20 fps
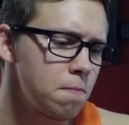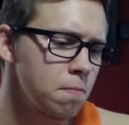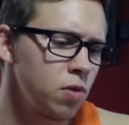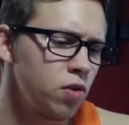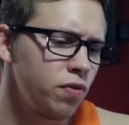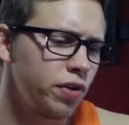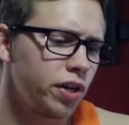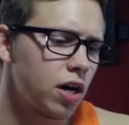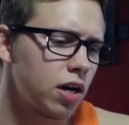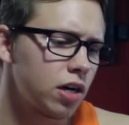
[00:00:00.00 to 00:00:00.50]

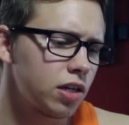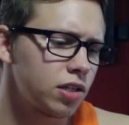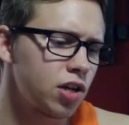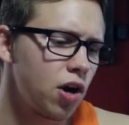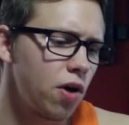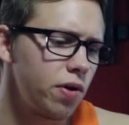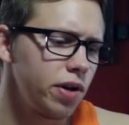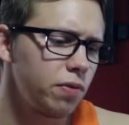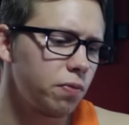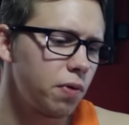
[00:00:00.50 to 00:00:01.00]
Moving on,
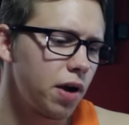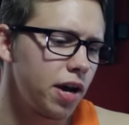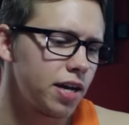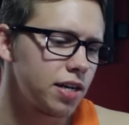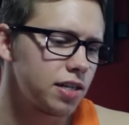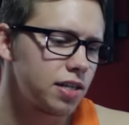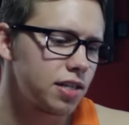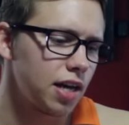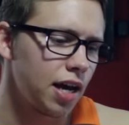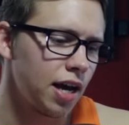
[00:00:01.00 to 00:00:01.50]
Tony
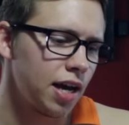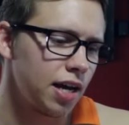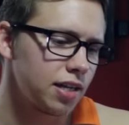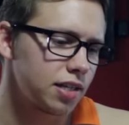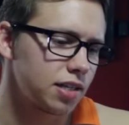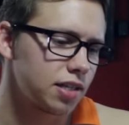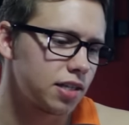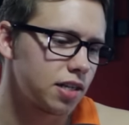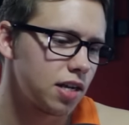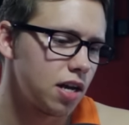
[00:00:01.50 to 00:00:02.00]
Reyes
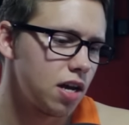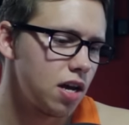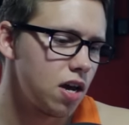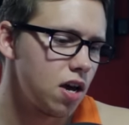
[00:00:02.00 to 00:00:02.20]
asks,